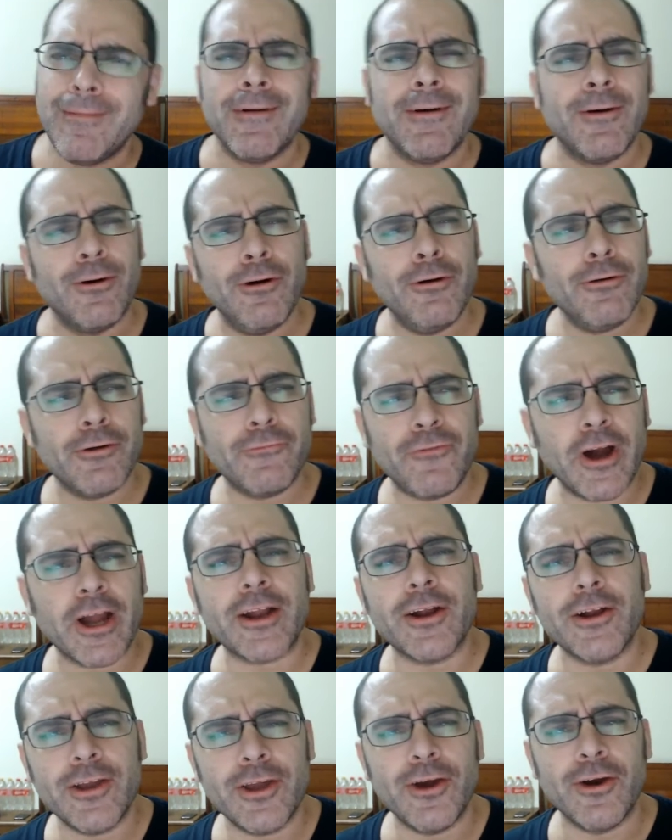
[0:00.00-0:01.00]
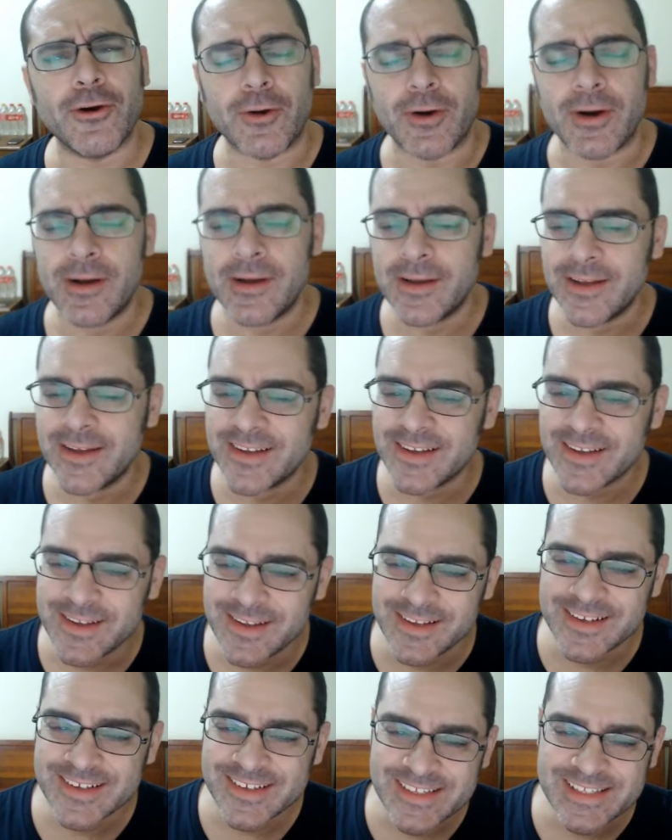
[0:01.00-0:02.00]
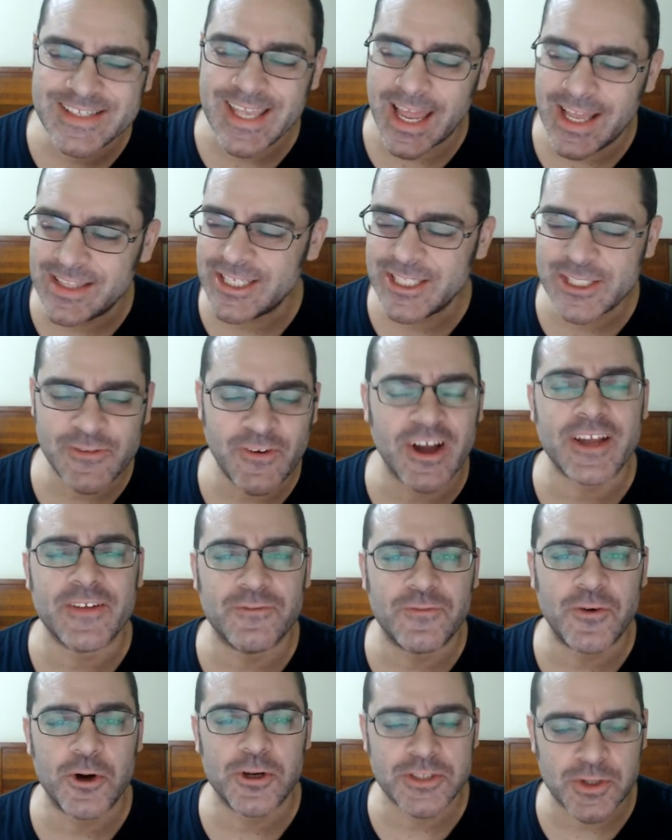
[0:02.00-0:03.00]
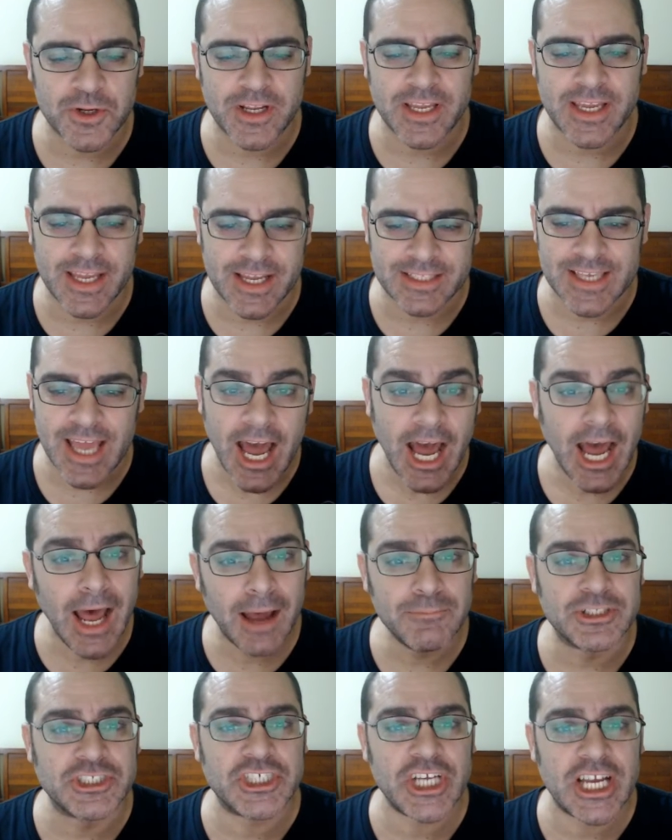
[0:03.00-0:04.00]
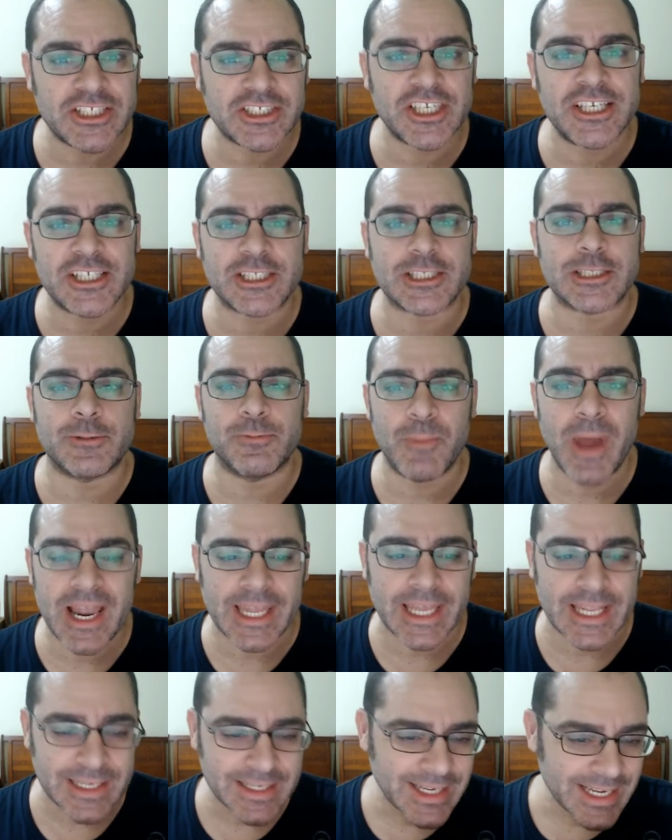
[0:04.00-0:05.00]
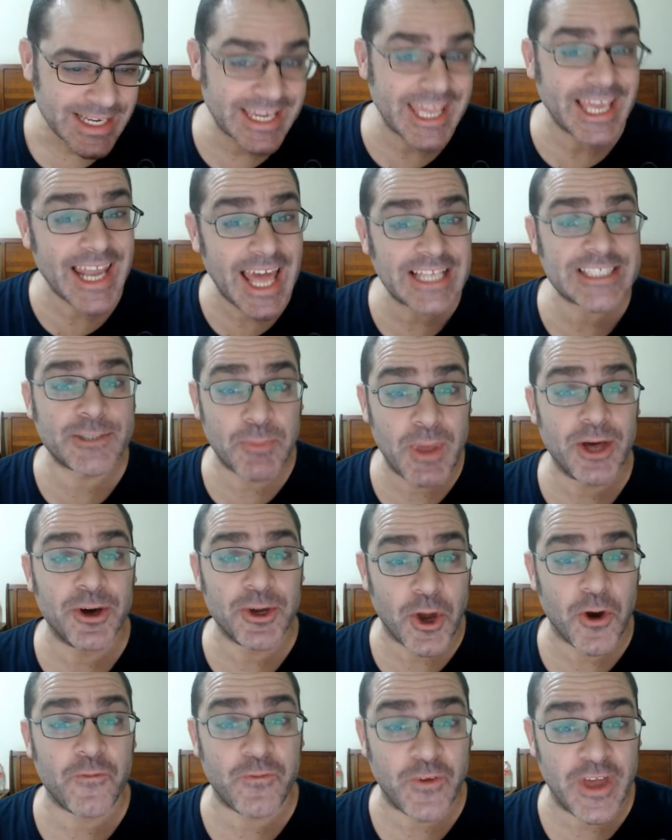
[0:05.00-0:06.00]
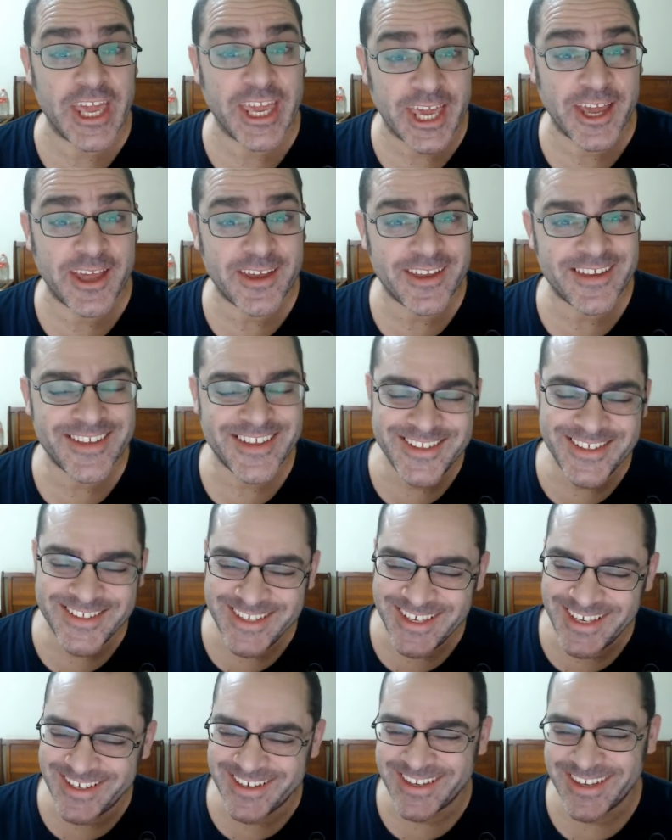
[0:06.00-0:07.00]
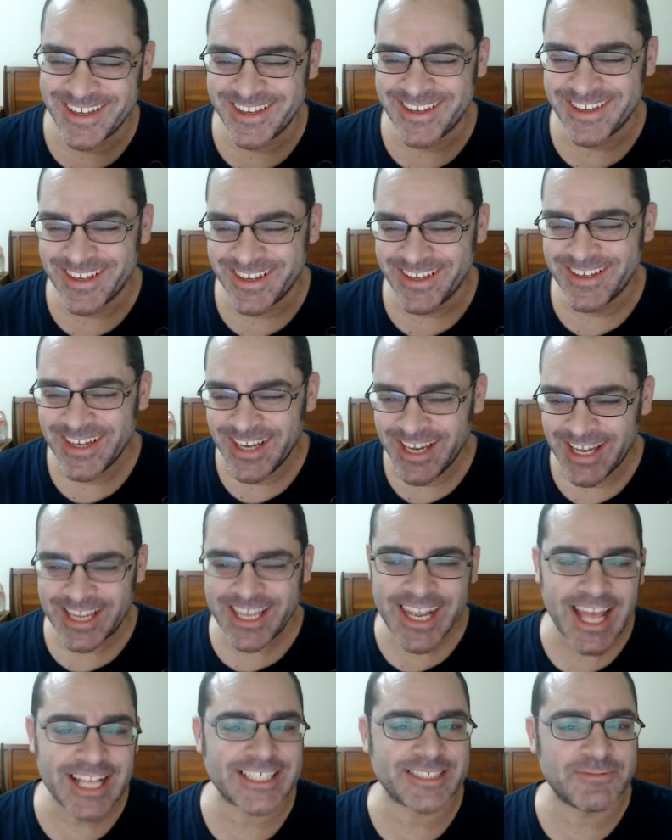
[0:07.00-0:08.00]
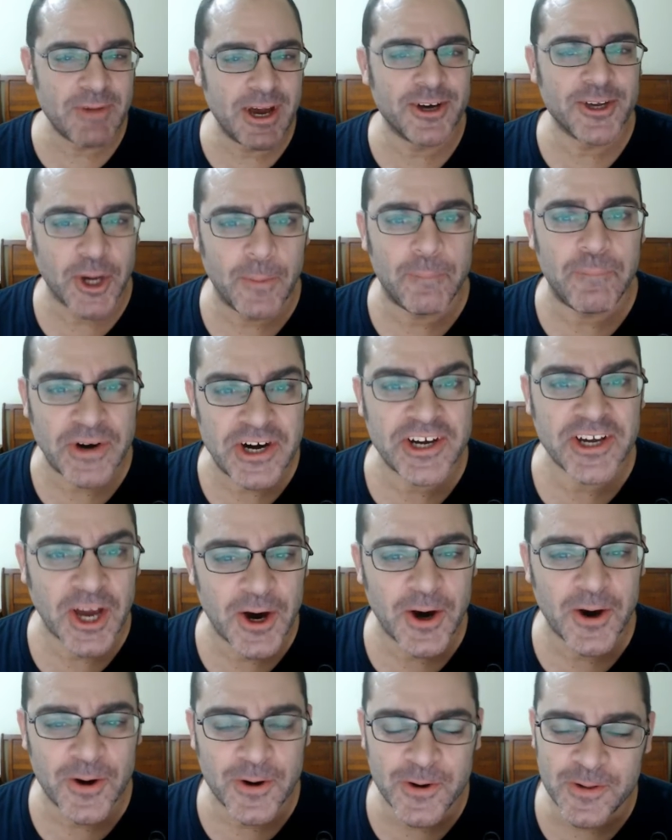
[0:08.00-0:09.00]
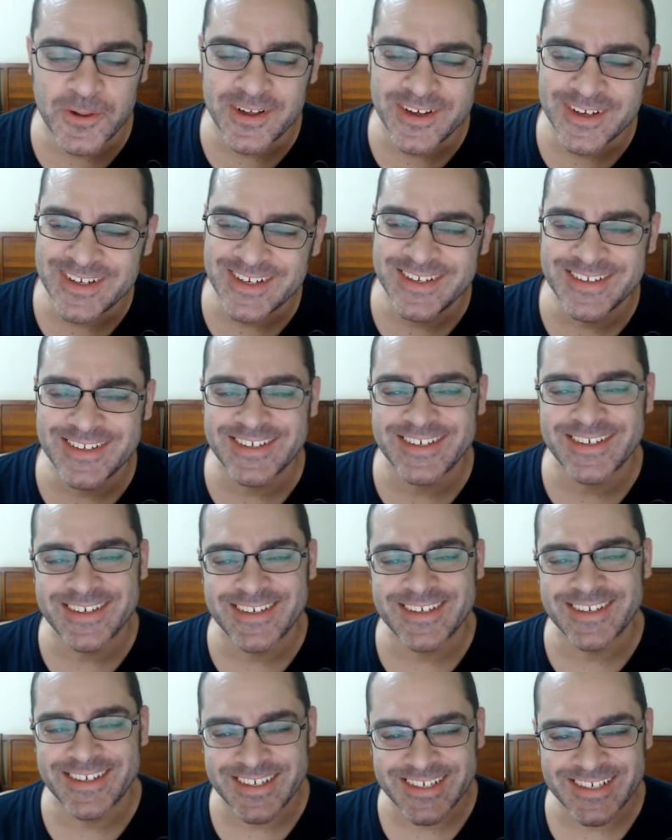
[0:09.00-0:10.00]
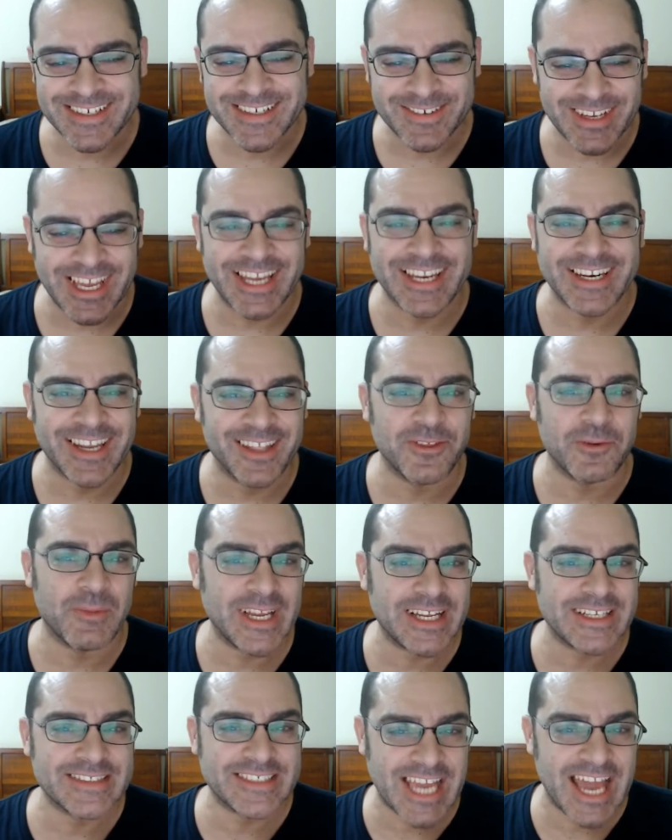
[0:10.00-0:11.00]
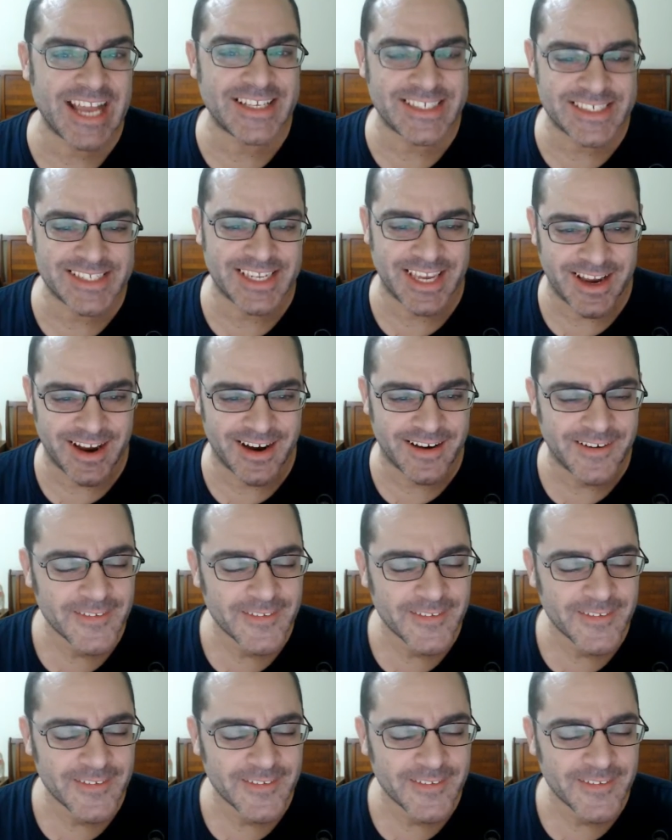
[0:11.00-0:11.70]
Who the fuck are you? Say these fucking foster kids. I'm Jesse Smollett. Can I smell your finger? Can I smell your bunghole? We got another Michael Jackson here.